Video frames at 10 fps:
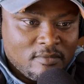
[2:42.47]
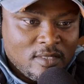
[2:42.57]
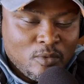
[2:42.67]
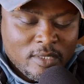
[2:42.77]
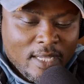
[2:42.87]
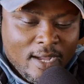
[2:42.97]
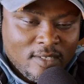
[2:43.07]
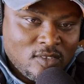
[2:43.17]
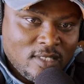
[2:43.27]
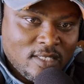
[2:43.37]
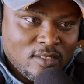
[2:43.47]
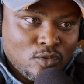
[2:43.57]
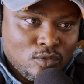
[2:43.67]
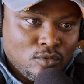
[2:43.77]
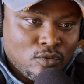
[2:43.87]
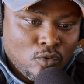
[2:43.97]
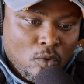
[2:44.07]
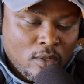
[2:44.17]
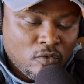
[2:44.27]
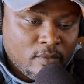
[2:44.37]
was a hashtag to
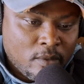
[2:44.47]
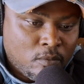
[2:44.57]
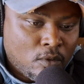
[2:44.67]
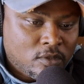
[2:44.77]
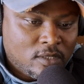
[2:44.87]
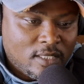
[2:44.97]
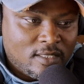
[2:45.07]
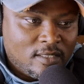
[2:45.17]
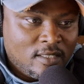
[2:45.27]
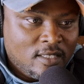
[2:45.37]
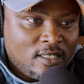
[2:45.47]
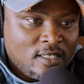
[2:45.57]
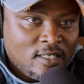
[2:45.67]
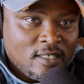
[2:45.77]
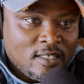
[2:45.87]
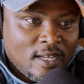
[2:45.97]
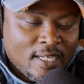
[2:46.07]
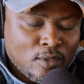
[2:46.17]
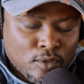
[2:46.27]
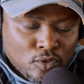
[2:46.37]
one of my posts, and I
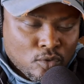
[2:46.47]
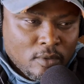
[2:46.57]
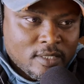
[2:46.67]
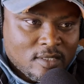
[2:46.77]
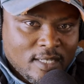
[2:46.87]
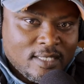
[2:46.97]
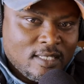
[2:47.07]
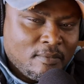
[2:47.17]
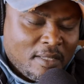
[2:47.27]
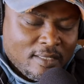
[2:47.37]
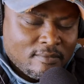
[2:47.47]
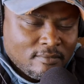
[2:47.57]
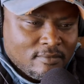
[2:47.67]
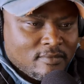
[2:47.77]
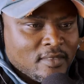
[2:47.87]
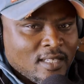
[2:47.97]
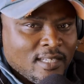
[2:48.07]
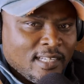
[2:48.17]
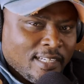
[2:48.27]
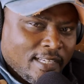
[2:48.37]
got so excited. I'm like,
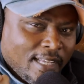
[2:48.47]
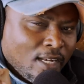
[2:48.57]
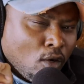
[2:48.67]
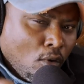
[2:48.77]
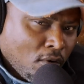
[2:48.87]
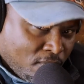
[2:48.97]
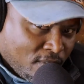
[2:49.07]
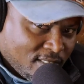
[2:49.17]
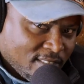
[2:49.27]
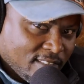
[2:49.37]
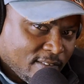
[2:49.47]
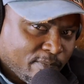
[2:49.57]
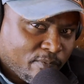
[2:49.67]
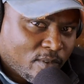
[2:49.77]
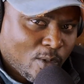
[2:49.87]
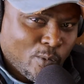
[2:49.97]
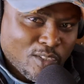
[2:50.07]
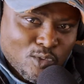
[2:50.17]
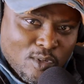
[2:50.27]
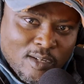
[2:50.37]
a lot of us, we
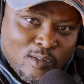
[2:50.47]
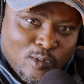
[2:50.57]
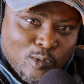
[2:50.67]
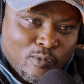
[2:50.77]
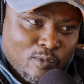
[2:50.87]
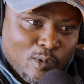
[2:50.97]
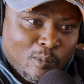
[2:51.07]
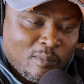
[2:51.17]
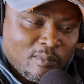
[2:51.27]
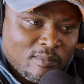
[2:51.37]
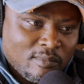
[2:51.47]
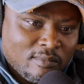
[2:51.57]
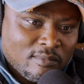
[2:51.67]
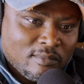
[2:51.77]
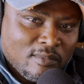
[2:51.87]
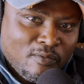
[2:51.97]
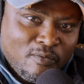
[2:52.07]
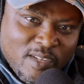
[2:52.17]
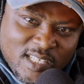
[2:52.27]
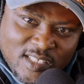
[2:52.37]
struggle from
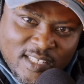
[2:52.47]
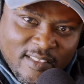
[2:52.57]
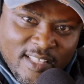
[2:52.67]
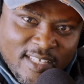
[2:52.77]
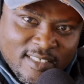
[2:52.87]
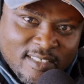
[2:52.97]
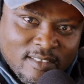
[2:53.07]
finishing things.